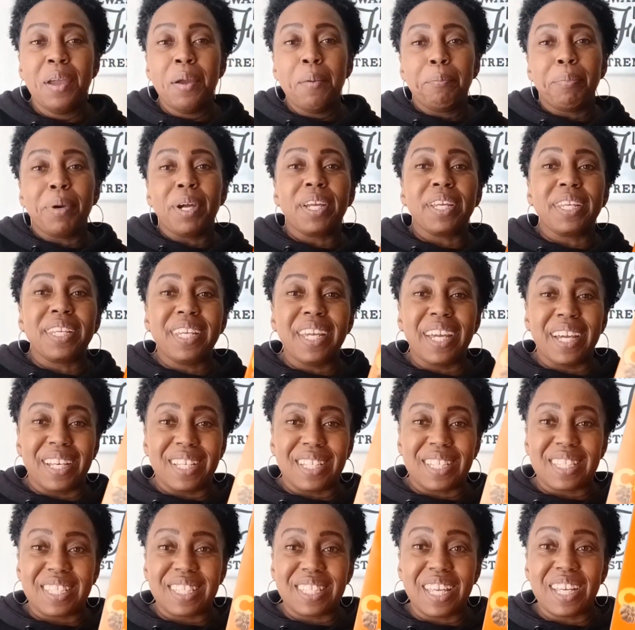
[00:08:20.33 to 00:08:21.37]
But
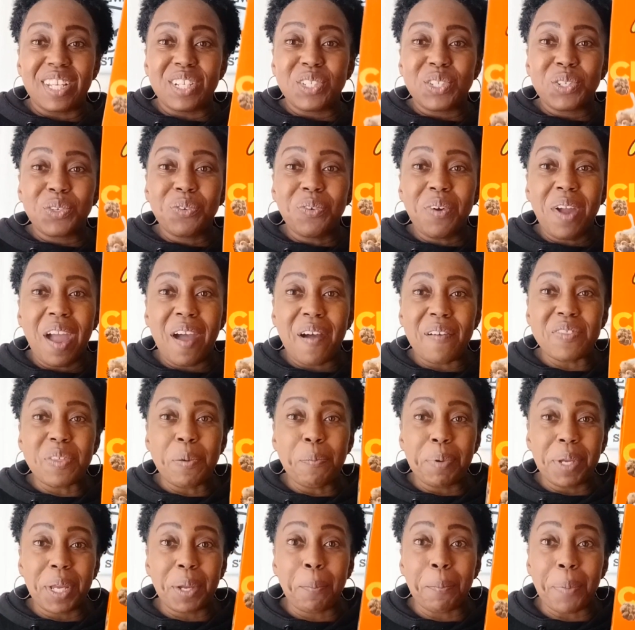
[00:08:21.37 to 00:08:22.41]
yes, they do have the
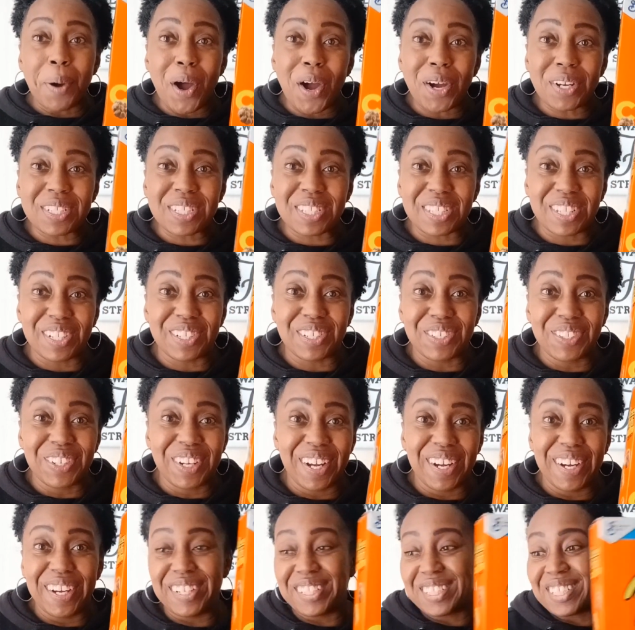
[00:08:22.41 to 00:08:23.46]
big box there, you
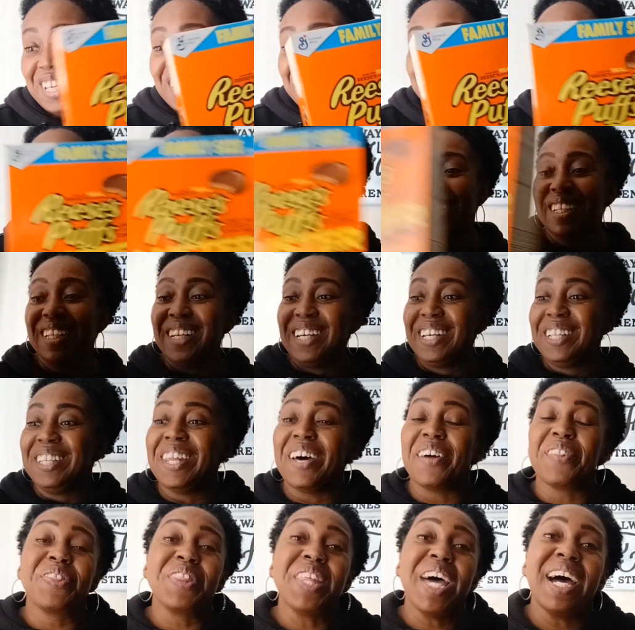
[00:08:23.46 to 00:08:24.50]
guys. That's,
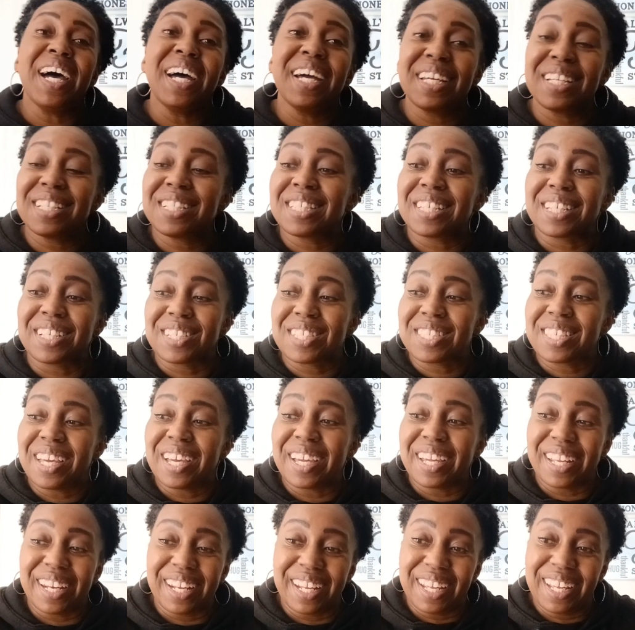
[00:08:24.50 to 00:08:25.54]
now that is
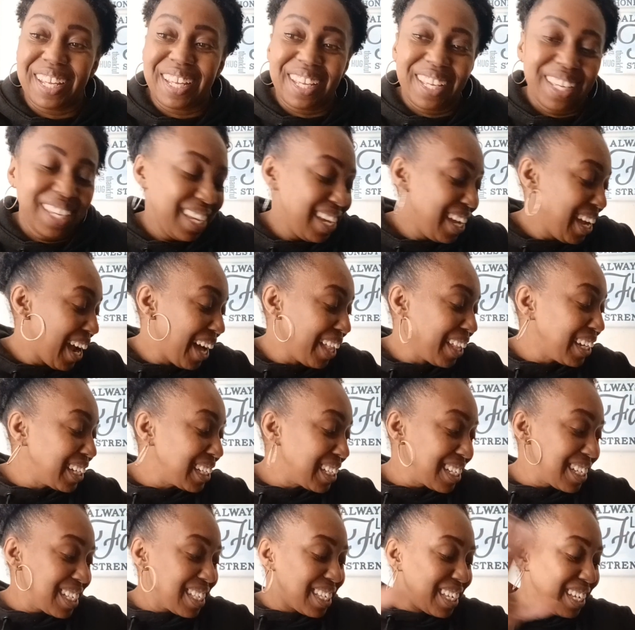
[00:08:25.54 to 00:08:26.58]
exciting. I like
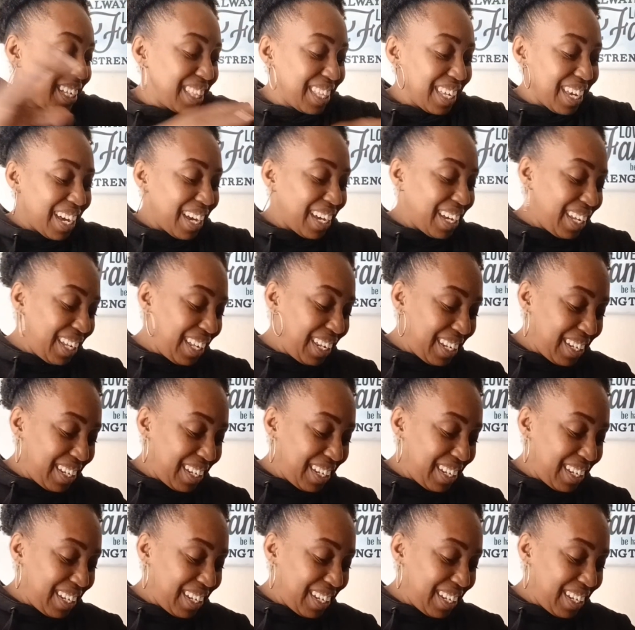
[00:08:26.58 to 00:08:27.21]
to see that.